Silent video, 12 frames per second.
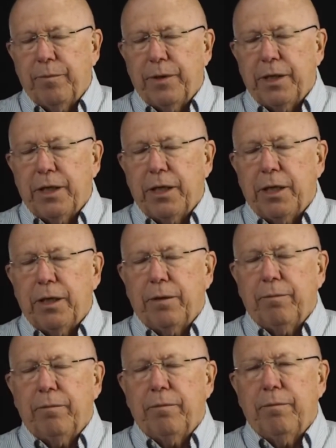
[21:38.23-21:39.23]
the
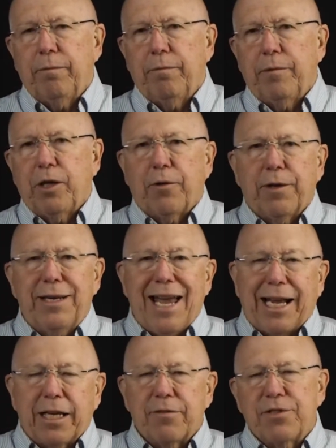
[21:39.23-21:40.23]

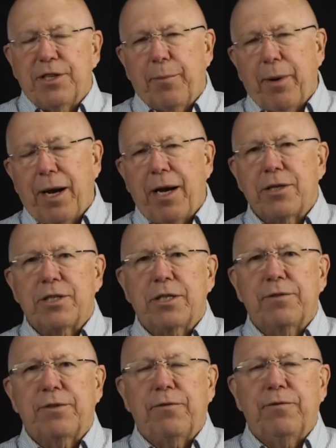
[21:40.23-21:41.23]
negatives and the
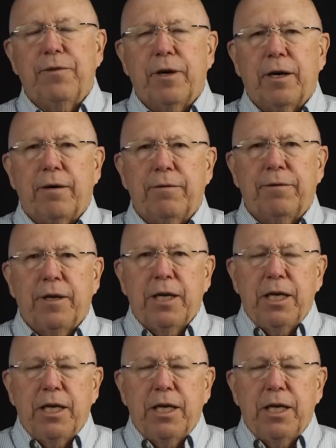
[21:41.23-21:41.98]
positives of